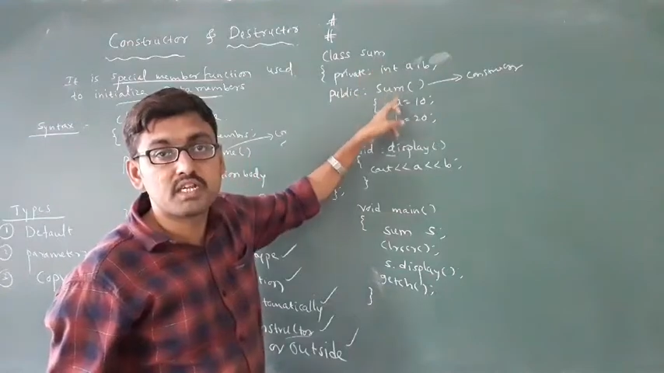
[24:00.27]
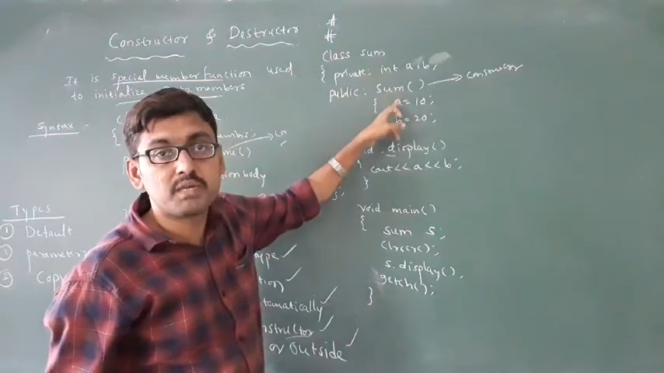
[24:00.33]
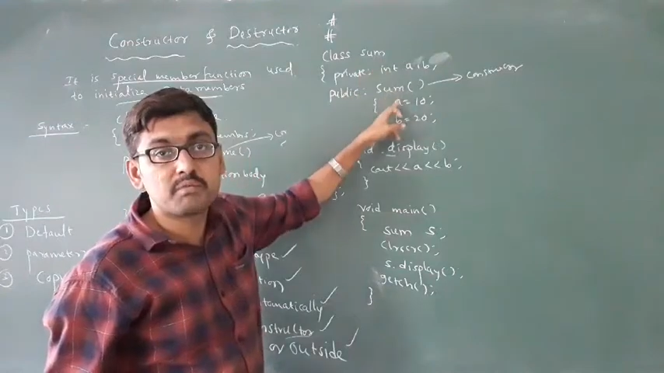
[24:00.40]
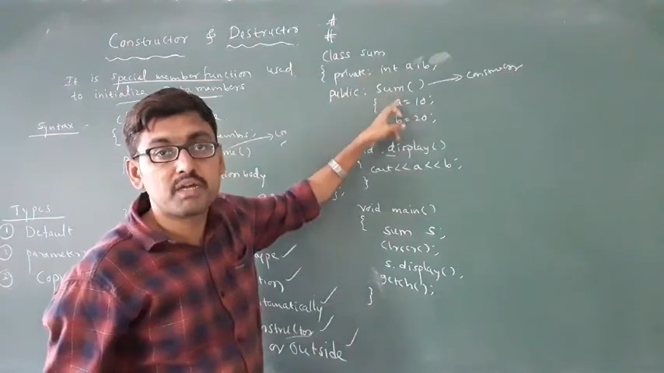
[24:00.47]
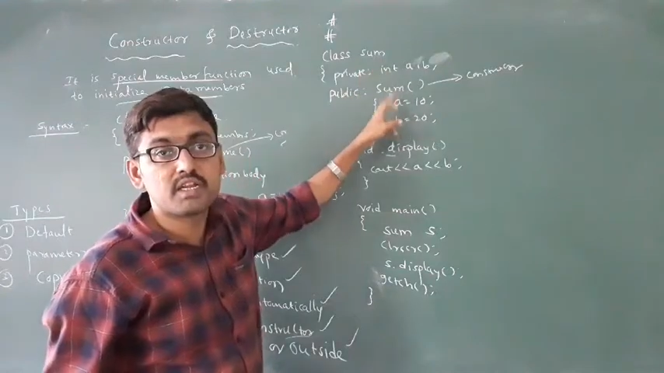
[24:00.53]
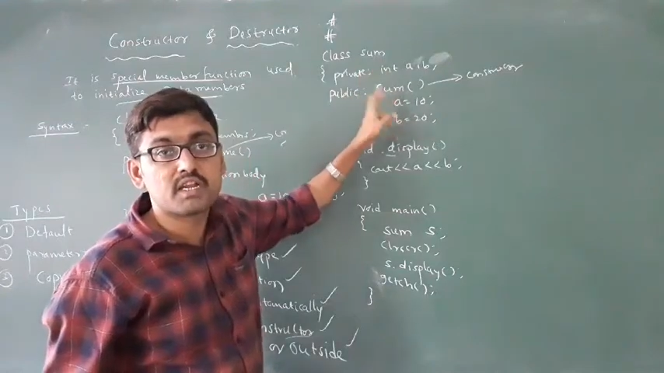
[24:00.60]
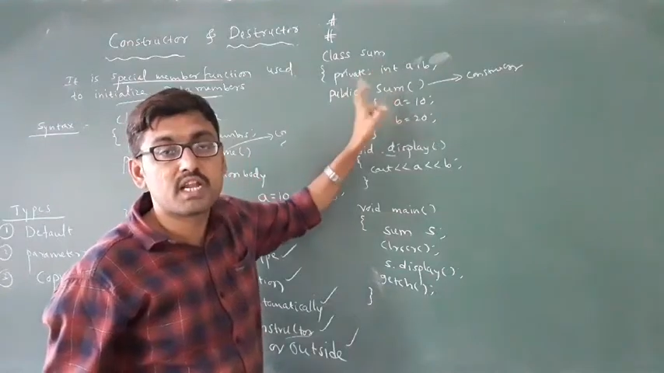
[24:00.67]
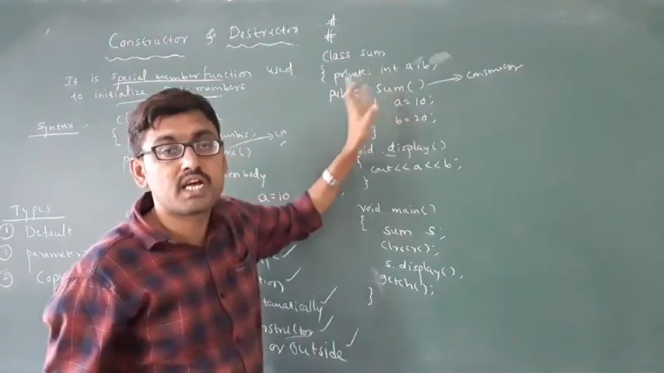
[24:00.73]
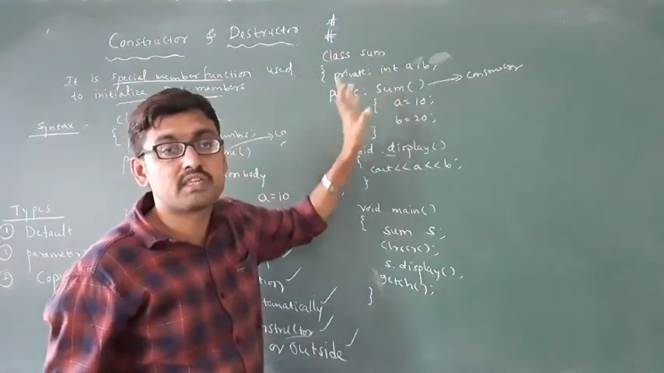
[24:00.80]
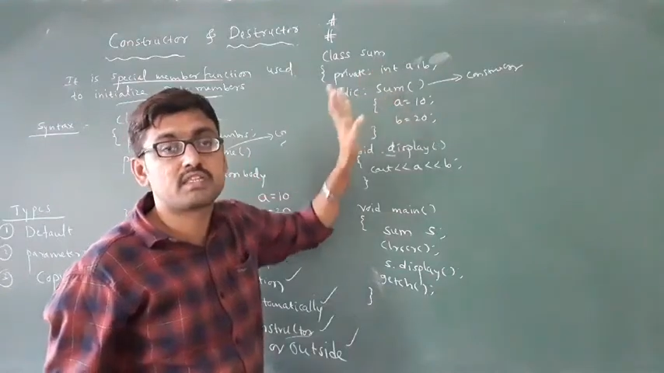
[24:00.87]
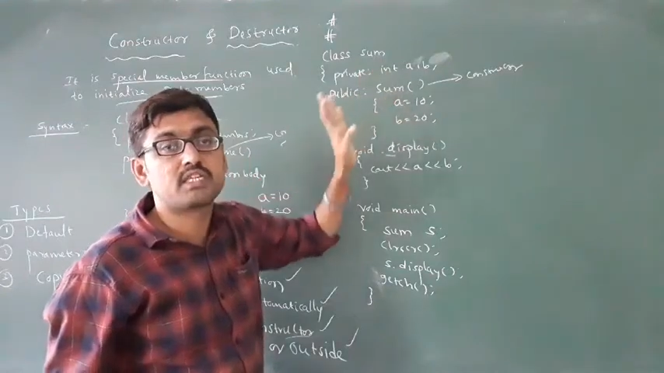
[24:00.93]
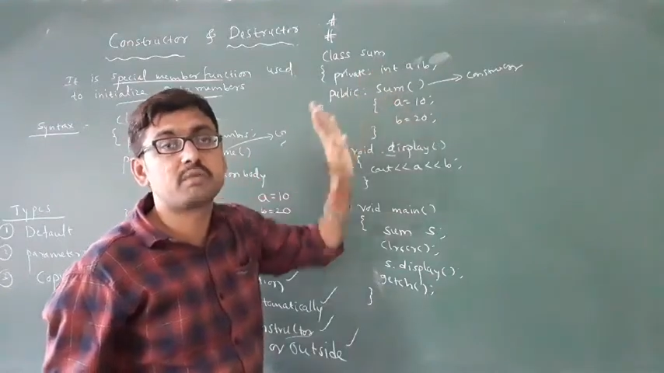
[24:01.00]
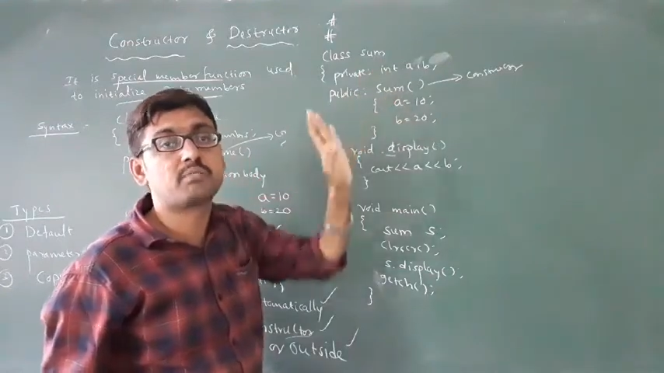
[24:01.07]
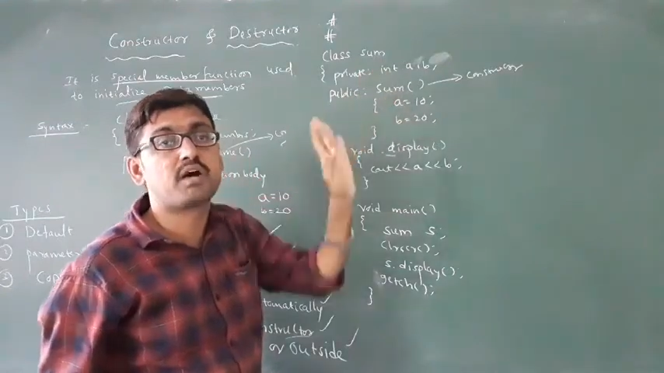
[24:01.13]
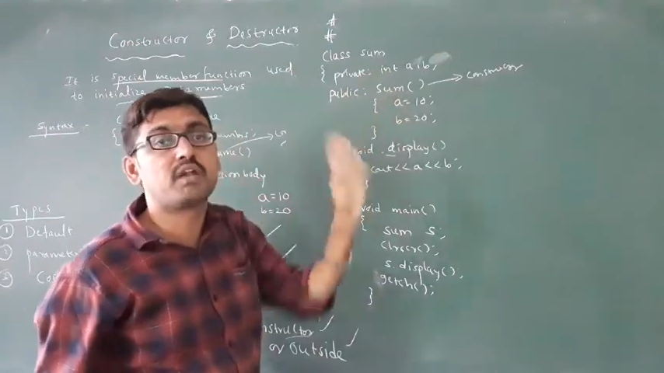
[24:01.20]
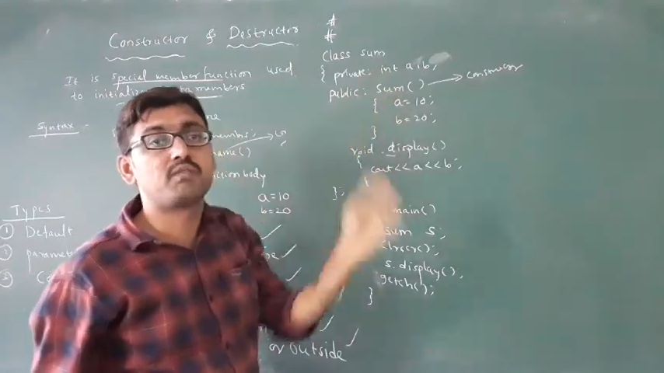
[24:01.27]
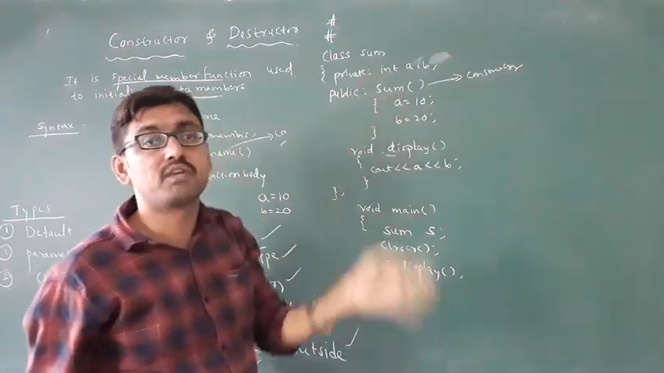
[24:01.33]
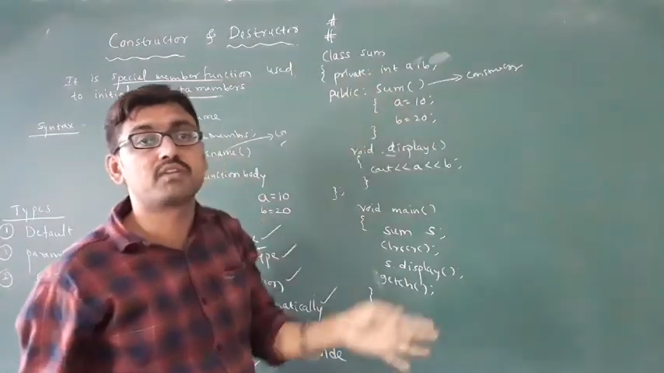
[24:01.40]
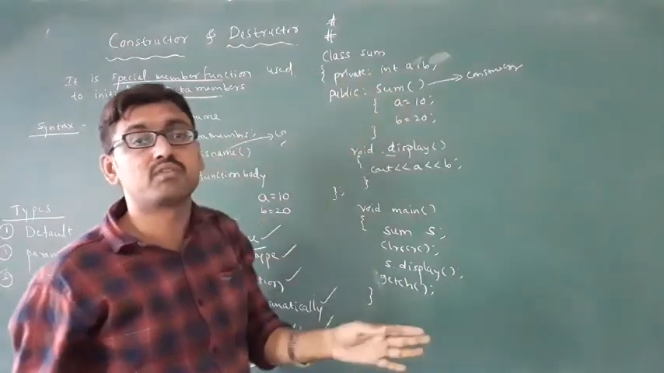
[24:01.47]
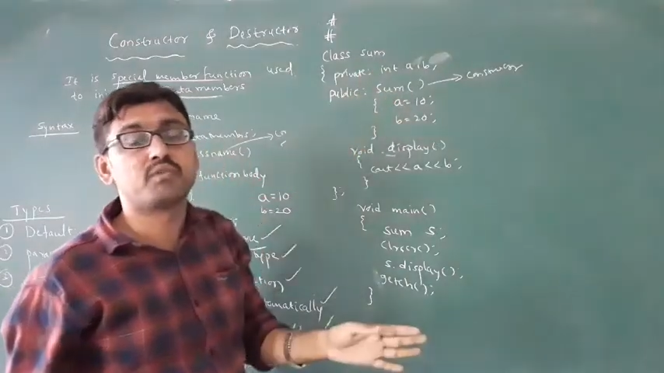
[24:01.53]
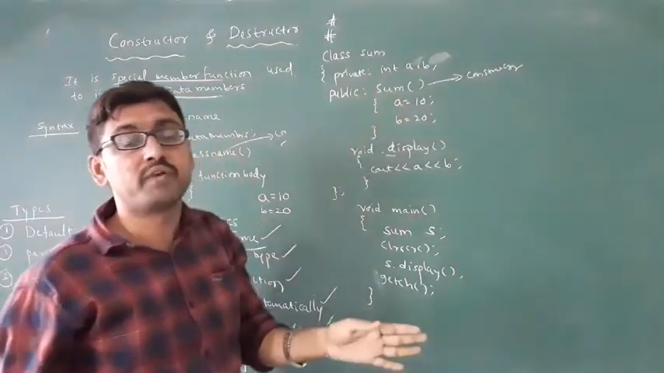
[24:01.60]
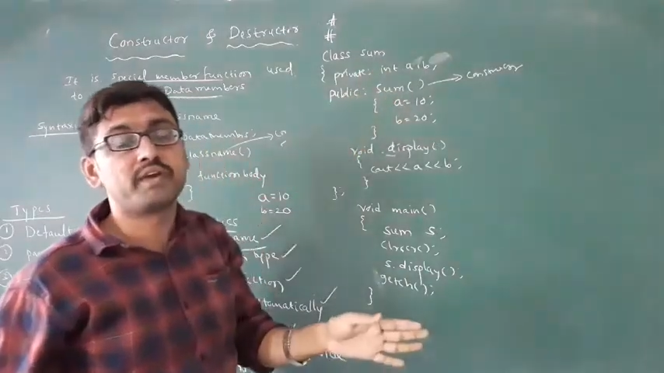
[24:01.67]
name and class name
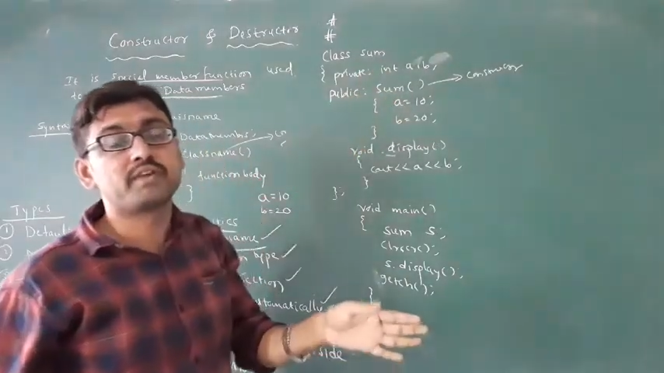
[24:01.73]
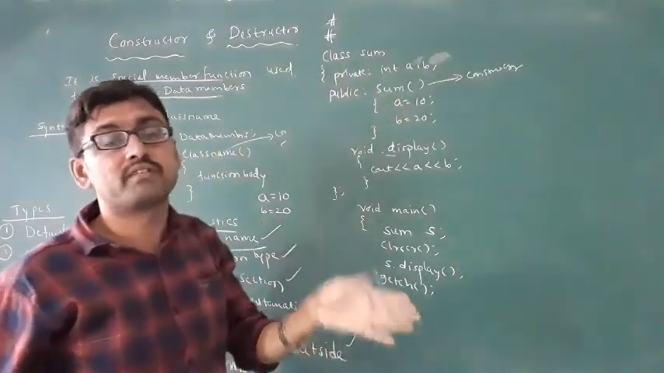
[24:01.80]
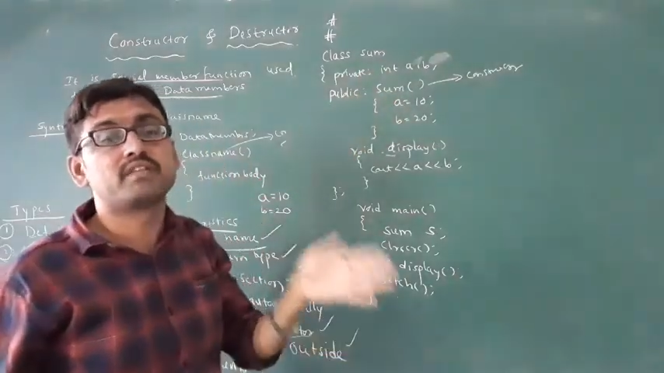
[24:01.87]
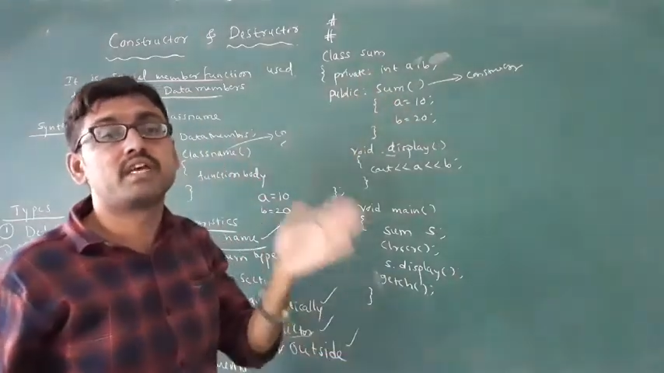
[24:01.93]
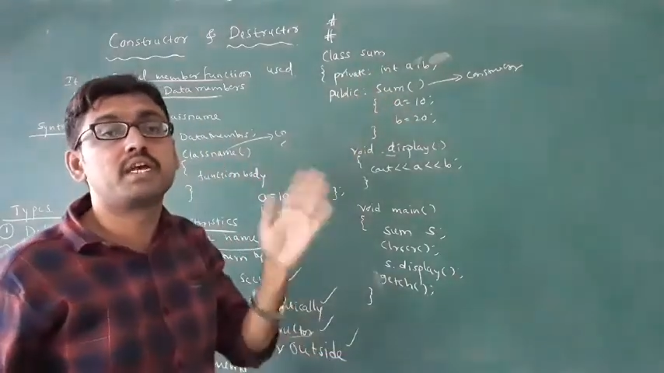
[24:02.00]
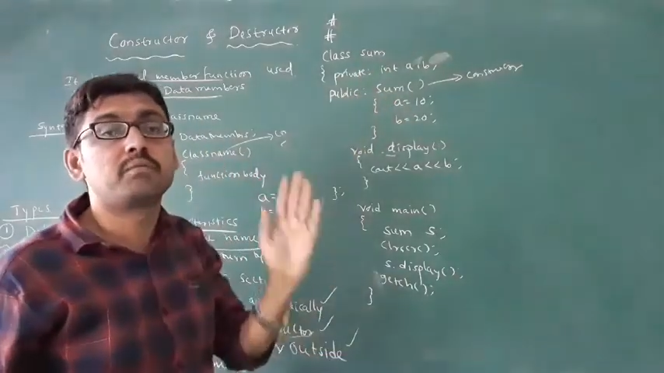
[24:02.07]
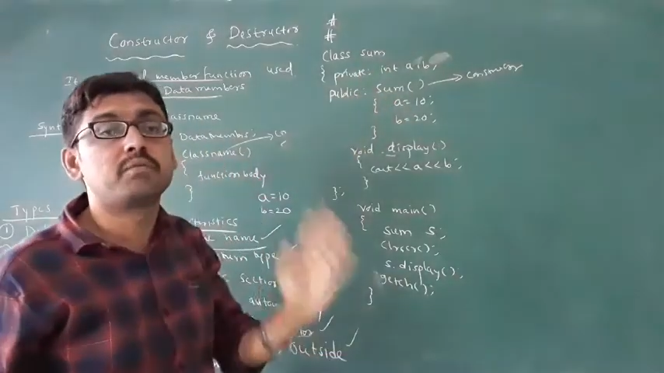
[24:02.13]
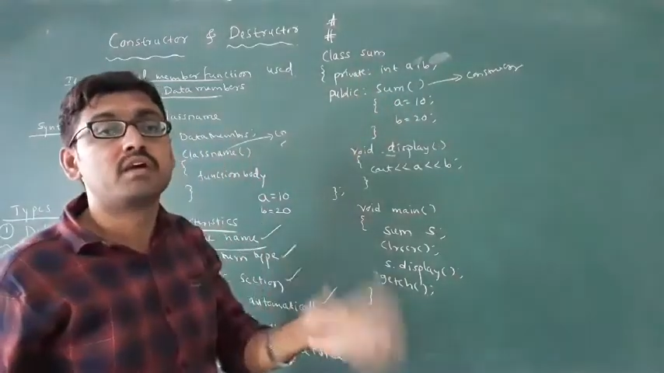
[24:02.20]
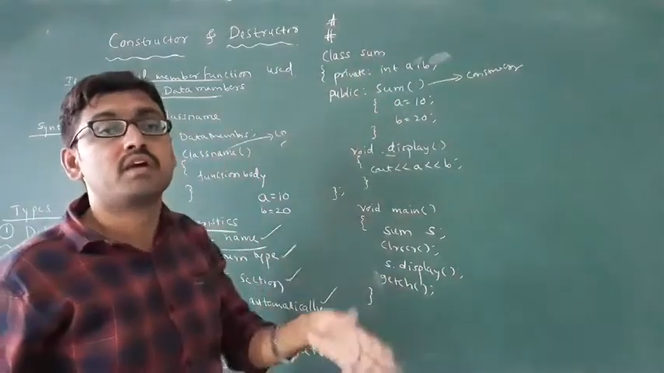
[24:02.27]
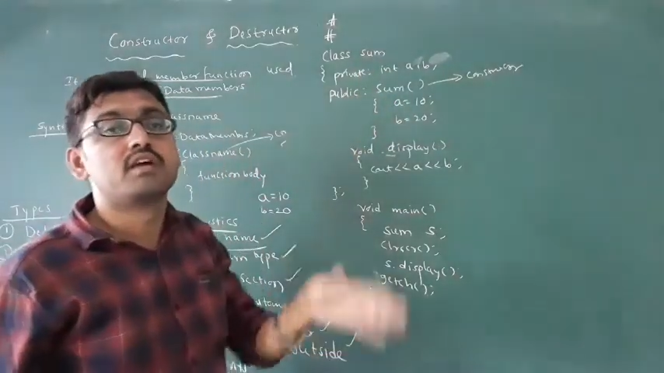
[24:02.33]
always same.